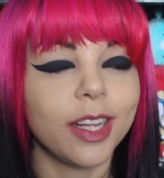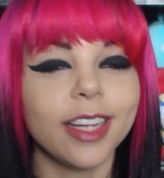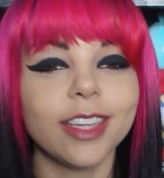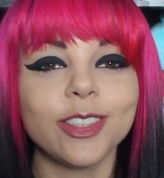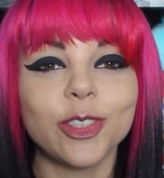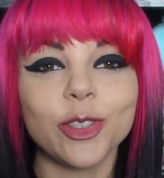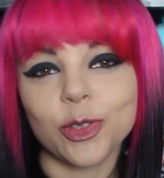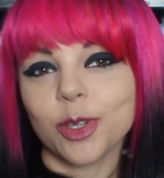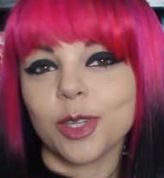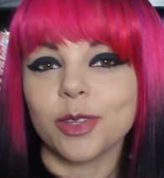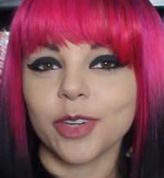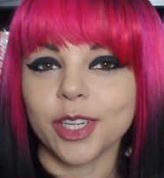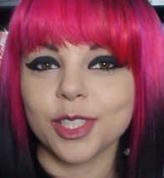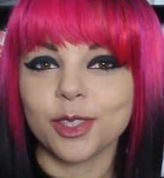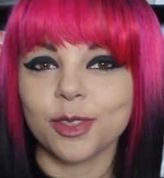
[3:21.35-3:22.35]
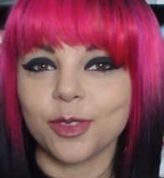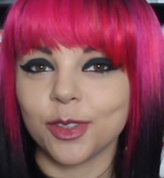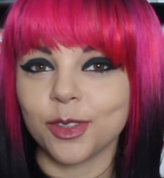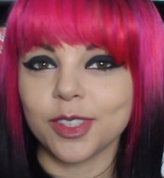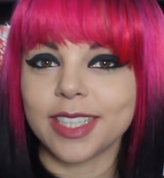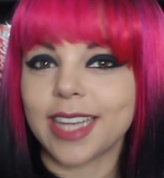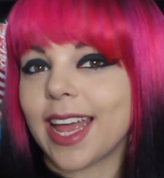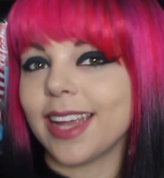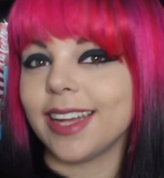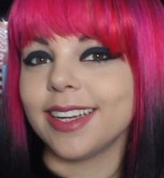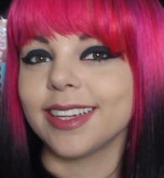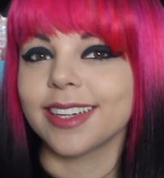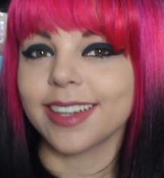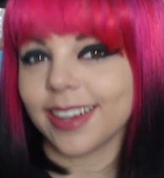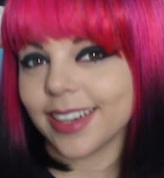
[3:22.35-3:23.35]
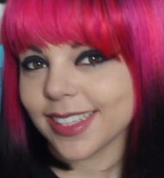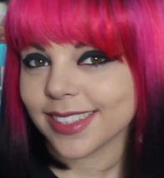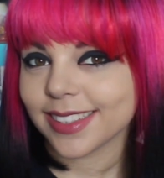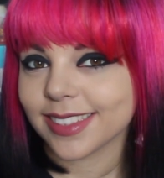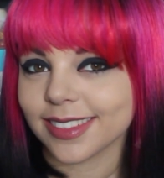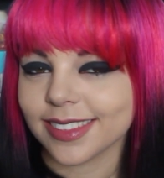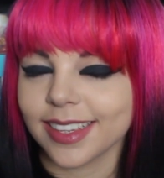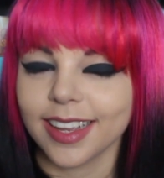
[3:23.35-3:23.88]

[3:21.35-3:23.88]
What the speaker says: Enjoy the rest of your day, guys.